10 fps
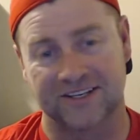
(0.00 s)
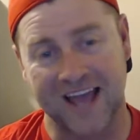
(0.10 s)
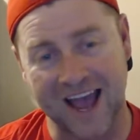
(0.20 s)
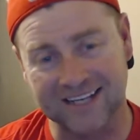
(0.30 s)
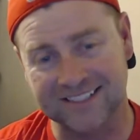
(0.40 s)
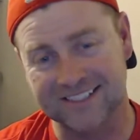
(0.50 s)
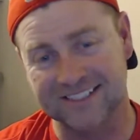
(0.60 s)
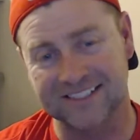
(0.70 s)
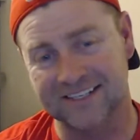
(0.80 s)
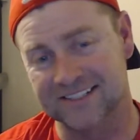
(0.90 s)

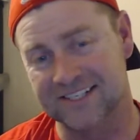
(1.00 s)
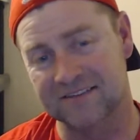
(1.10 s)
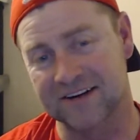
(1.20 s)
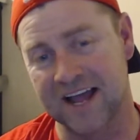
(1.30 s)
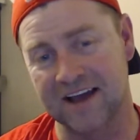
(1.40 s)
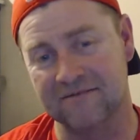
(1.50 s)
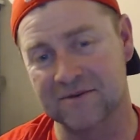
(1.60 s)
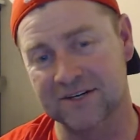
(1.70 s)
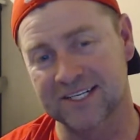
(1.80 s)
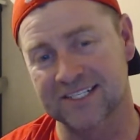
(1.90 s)
Taxes on $7.5
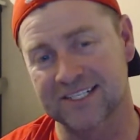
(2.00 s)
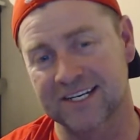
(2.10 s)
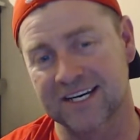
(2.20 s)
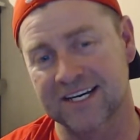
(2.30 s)
million